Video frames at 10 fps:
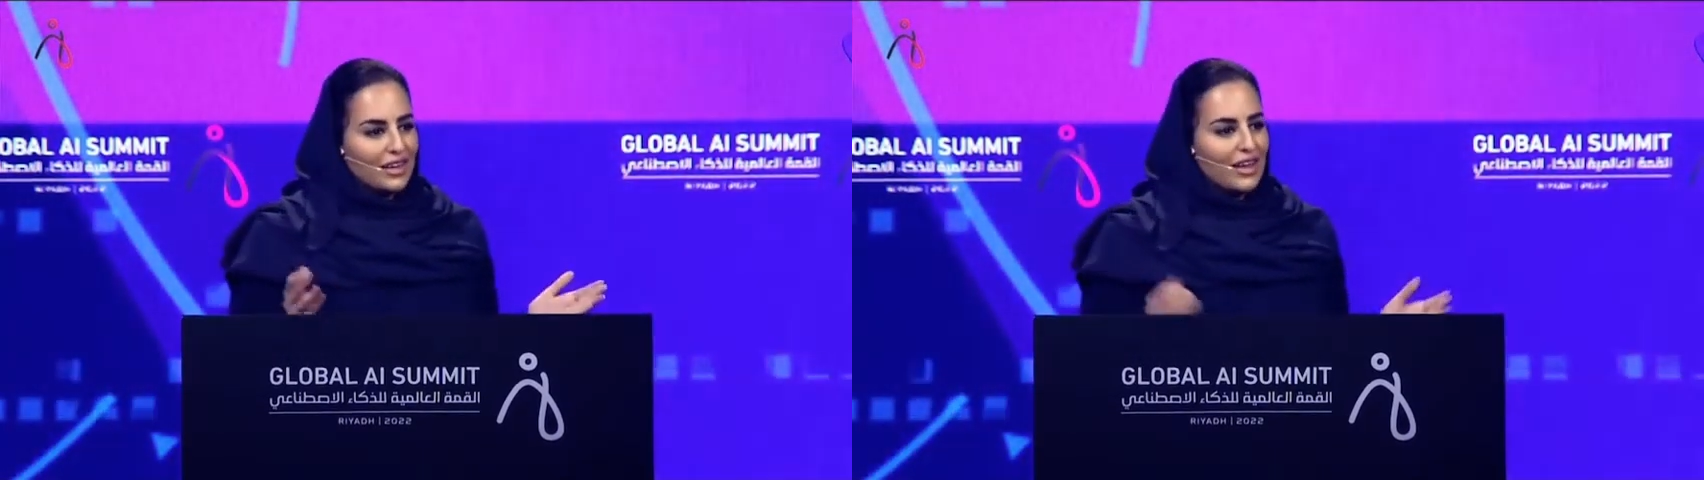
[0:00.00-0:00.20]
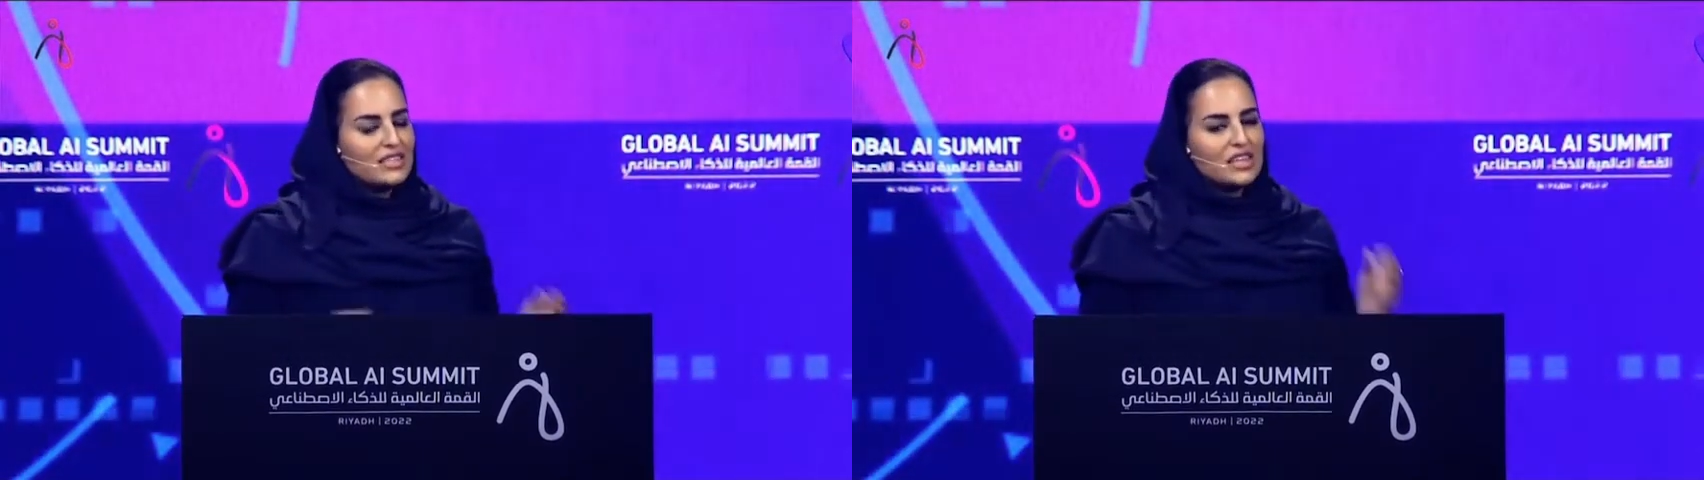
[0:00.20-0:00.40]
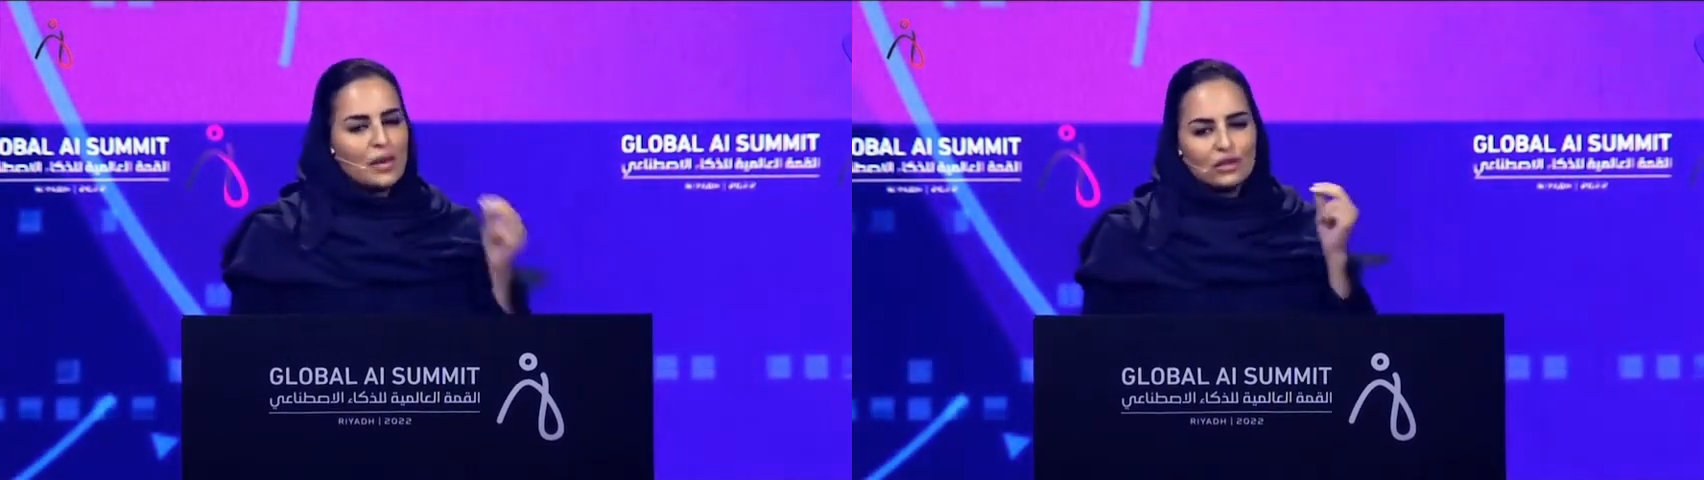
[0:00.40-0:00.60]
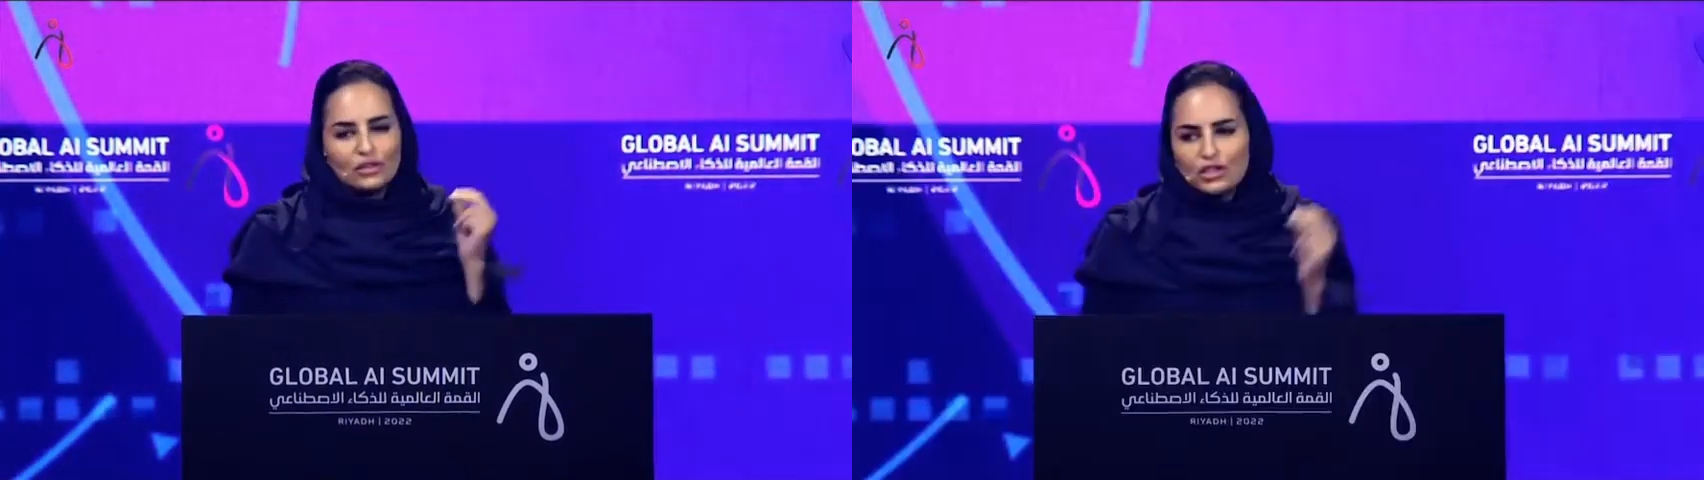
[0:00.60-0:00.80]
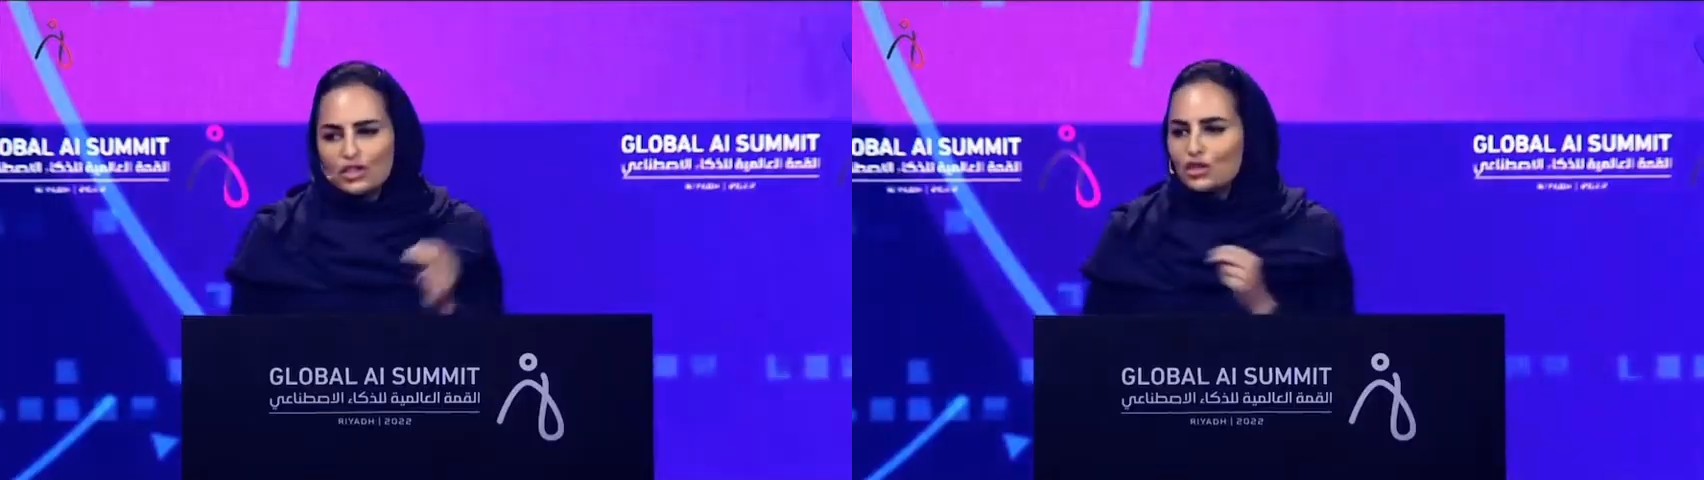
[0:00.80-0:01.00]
It's about digital